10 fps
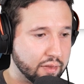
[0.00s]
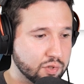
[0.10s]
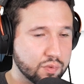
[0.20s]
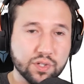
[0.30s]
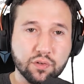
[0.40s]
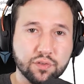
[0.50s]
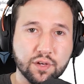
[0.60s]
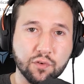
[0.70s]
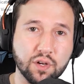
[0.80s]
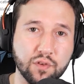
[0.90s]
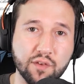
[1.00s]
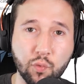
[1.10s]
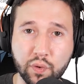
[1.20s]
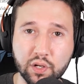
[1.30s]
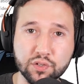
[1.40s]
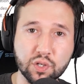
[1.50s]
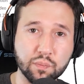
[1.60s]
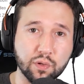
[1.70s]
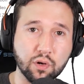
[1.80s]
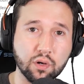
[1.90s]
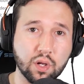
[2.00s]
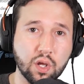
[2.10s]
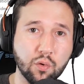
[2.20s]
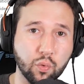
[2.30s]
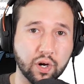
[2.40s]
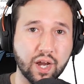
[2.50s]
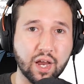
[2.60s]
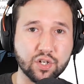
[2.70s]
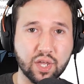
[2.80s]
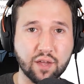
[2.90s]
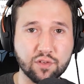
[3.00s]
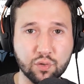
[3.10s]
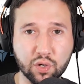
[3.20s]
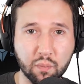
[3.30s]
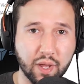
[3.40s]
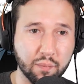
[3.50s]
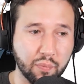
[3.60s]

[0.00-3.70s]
this one's a little different. If you have a Windows computer, we're going to actually have to do a command